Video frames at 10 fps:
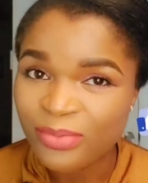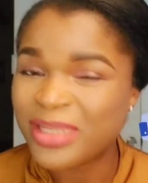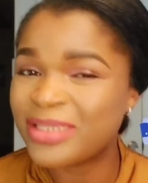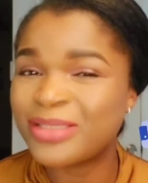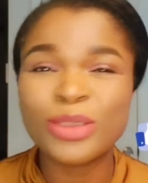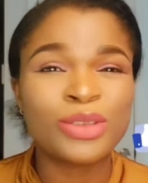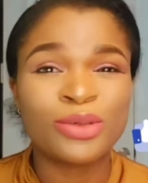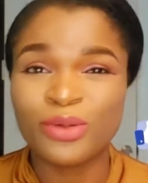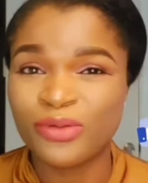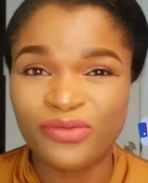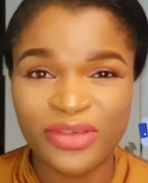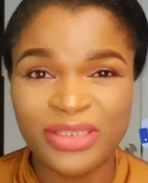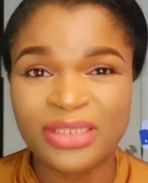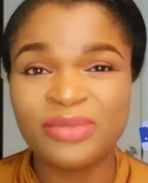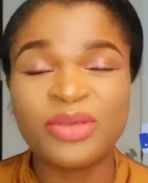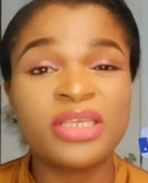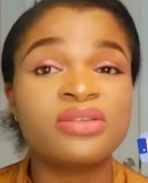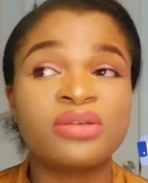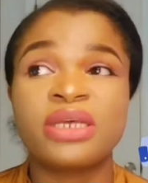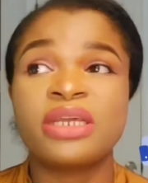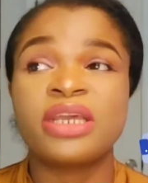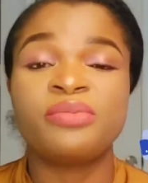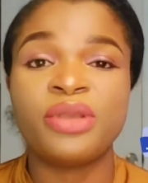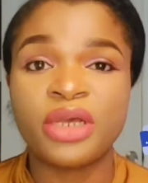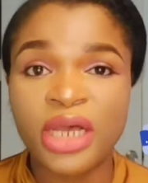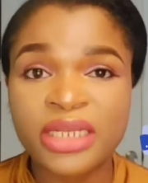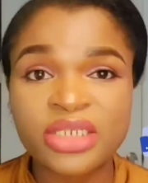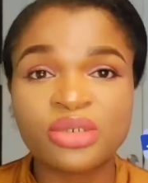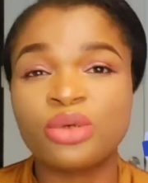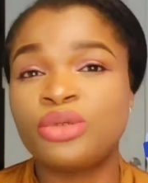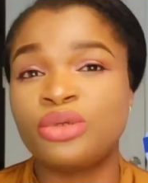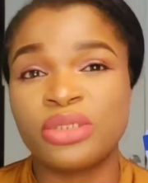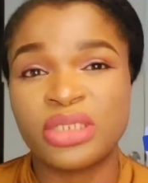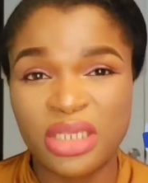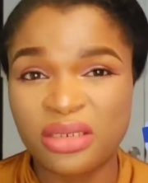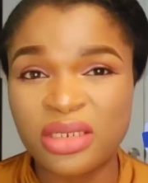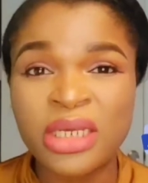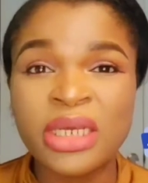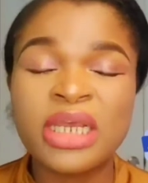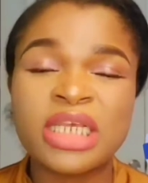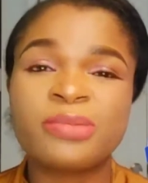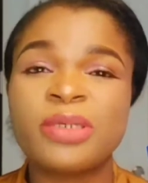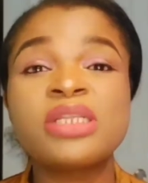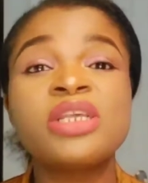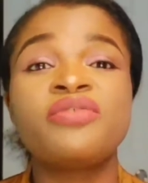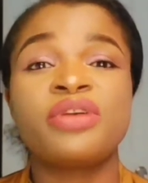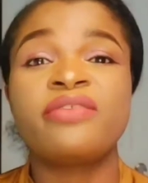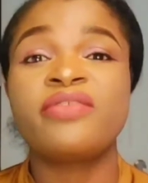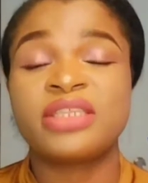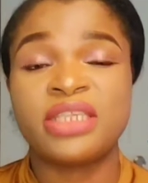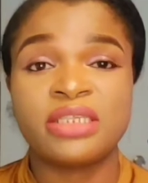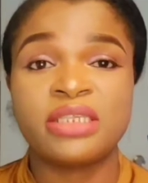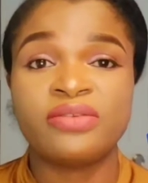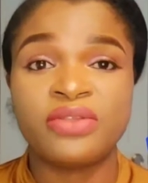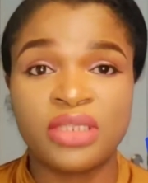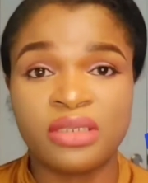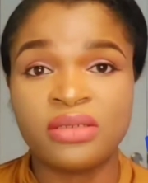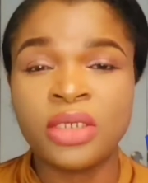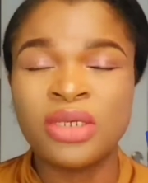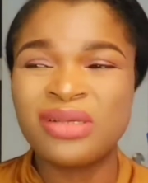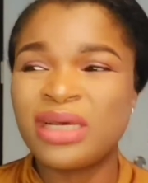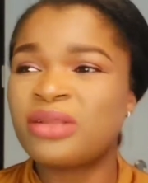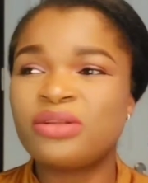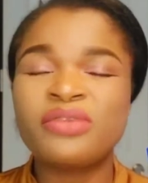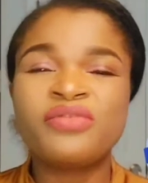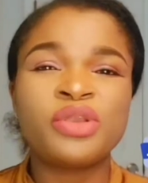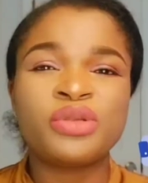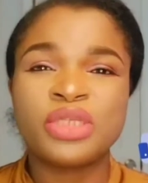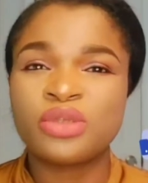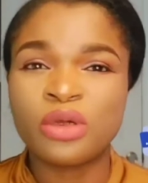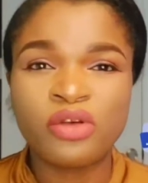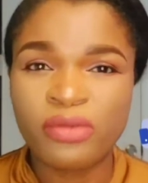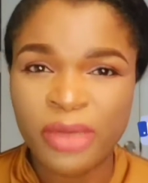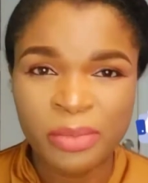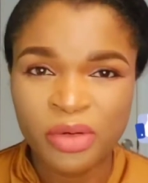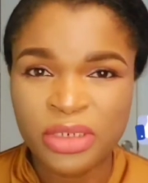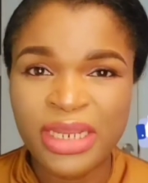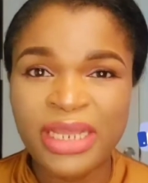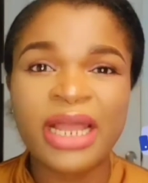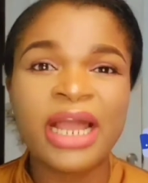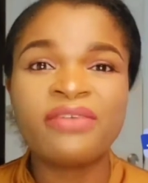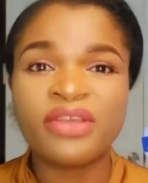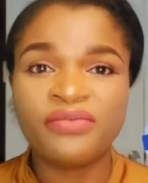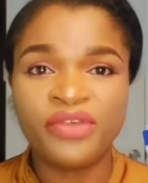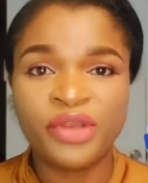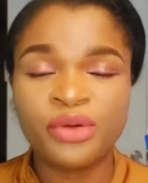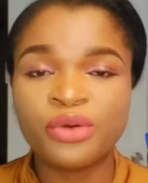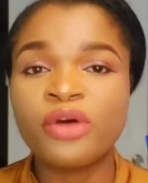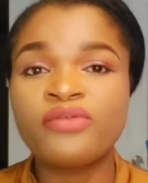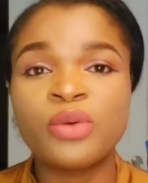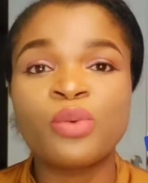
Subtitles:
please, not on your face. The baking soda can be harsh on your skin, especially if you have a sensitive skin. I don't even use it all over my body. Like, I have a video of the